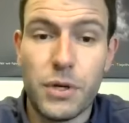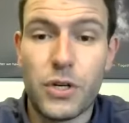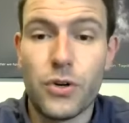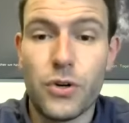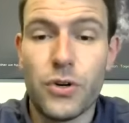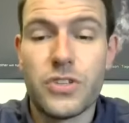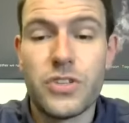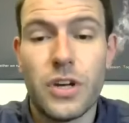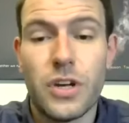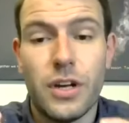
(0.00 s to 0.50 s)

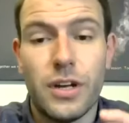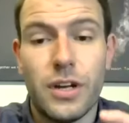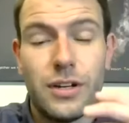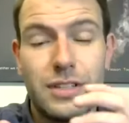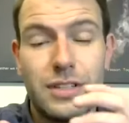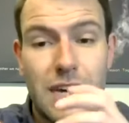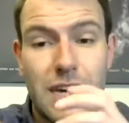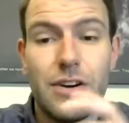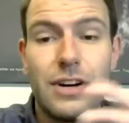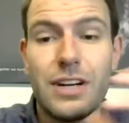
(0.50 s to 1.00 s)
because
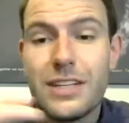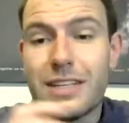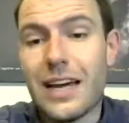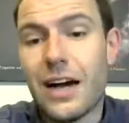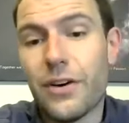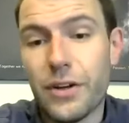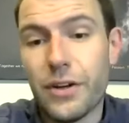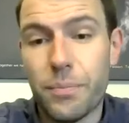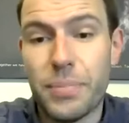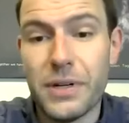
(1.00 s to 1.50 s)
tearing
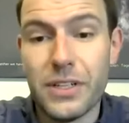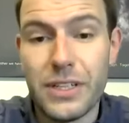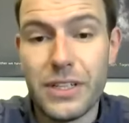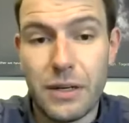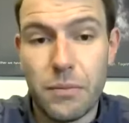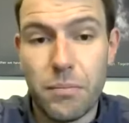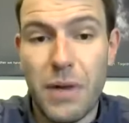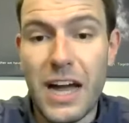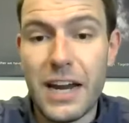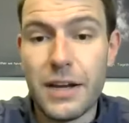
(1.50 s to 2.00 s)
down a
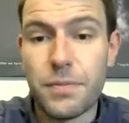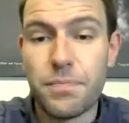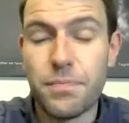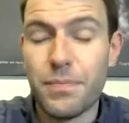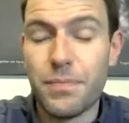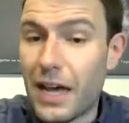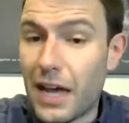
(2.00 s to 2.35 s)
building might